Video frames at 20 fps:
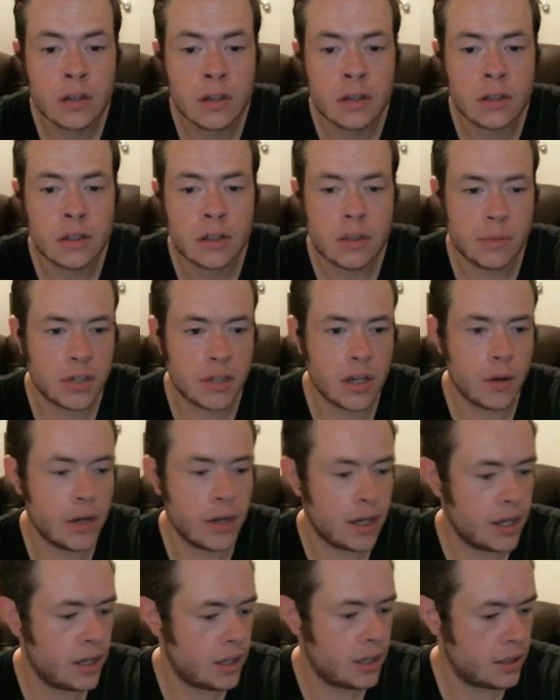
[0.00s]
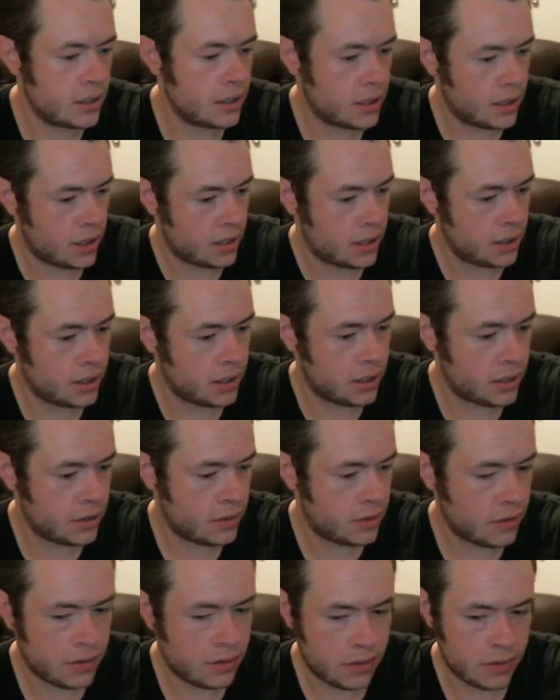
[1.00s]
me go ahead
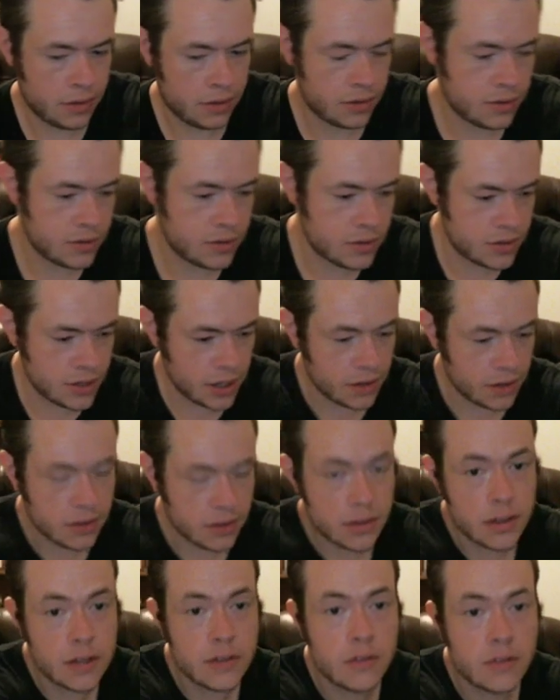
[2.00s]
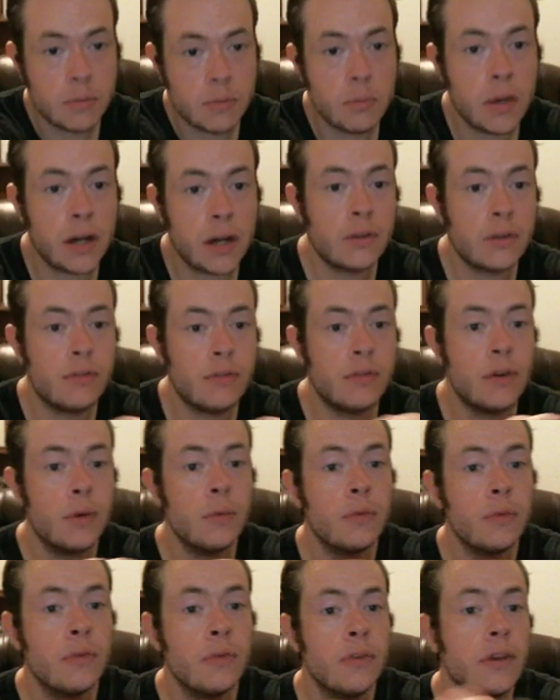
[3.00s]
and set these
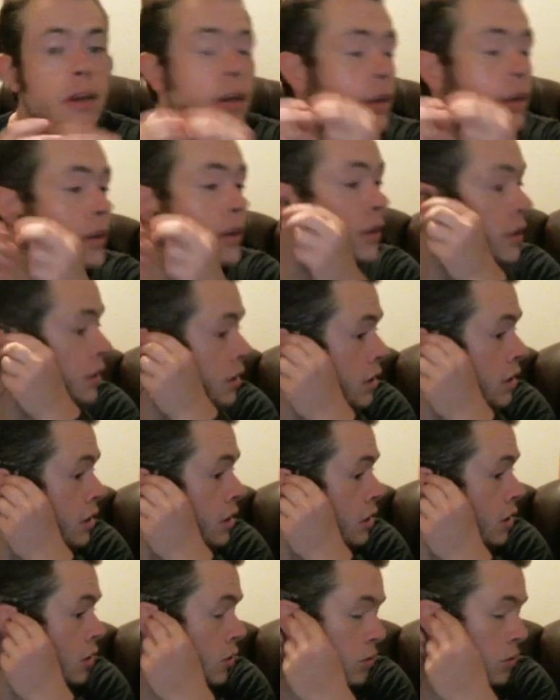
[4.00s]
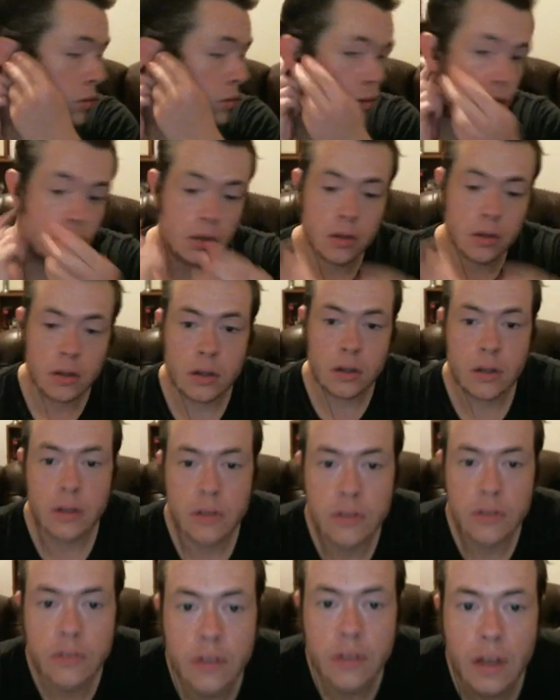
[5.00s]
microphones in.
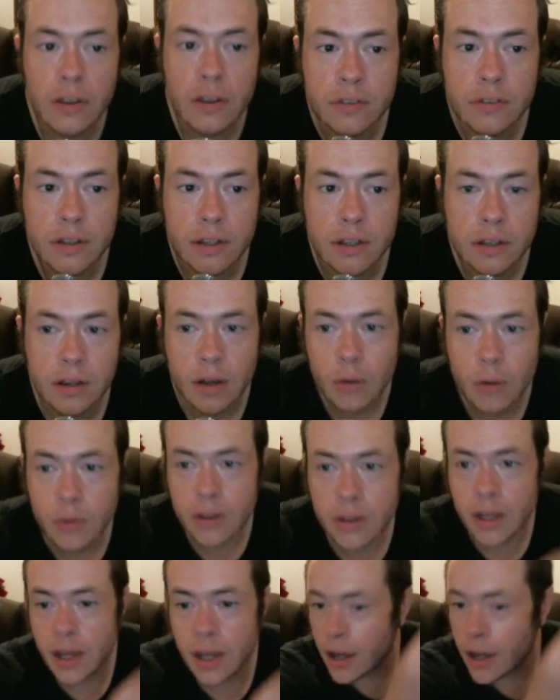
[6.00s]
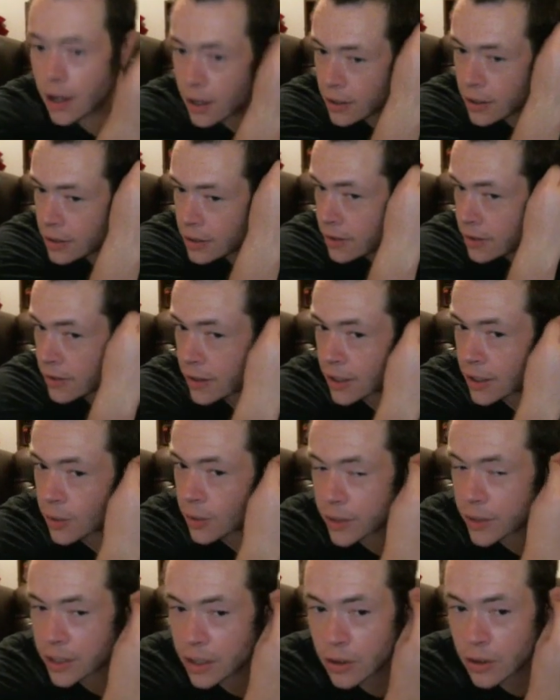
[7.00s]
Testing. Oh yeah. There
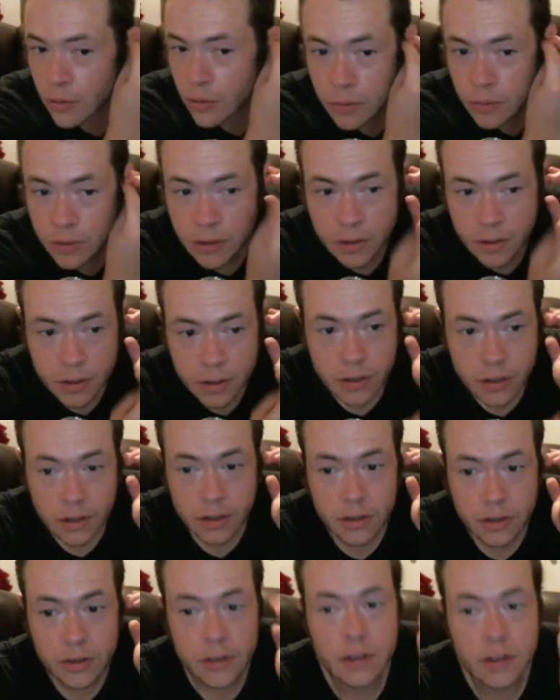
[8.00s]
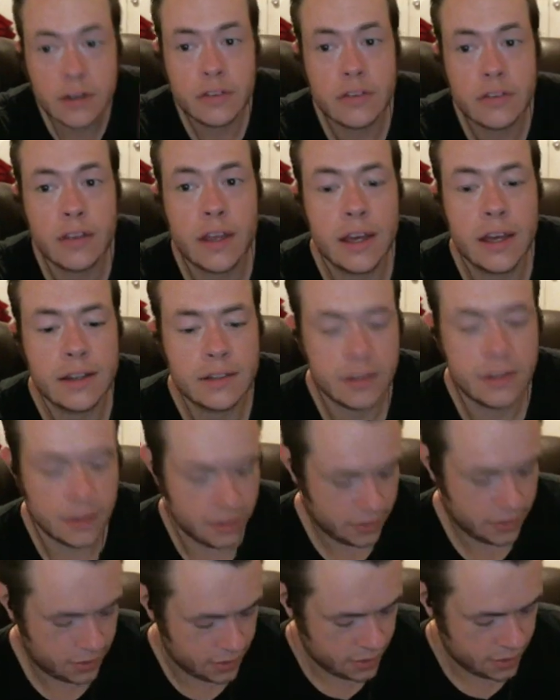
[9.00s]
we go. There's that
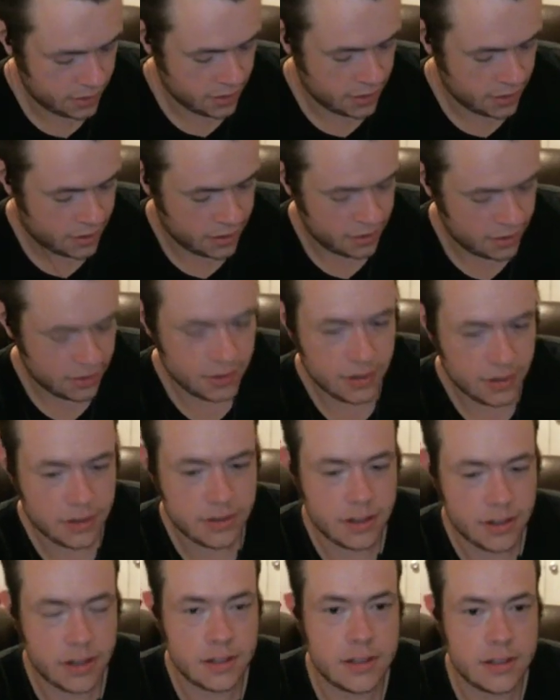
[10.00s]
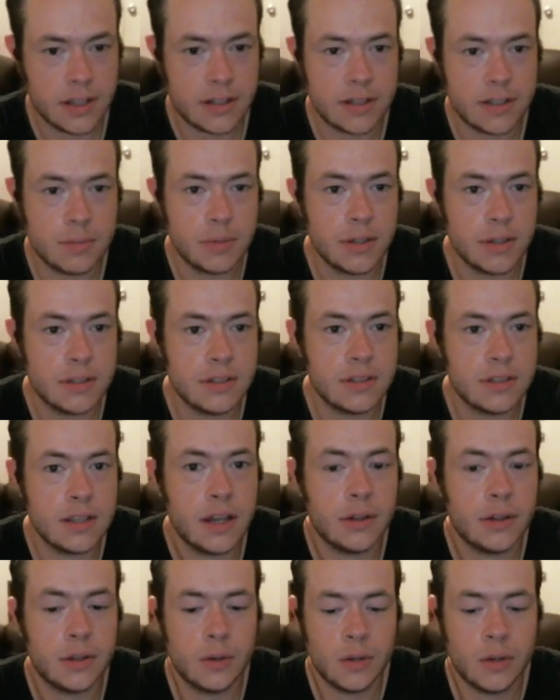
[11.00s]
sexy piece of
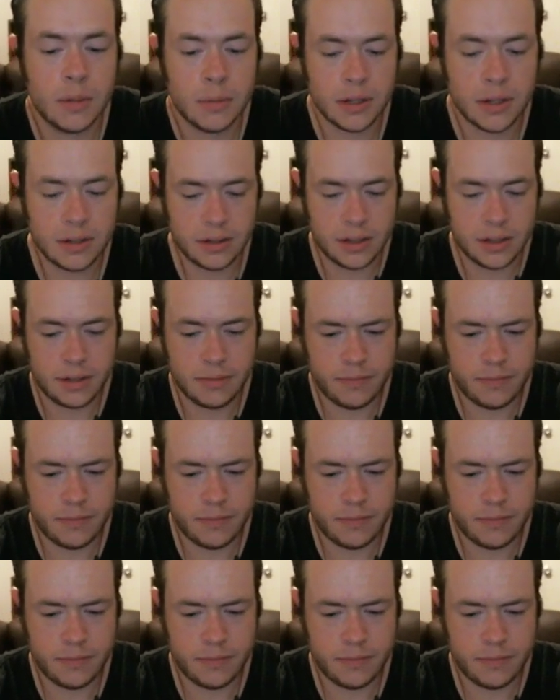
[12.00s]
sound equipment that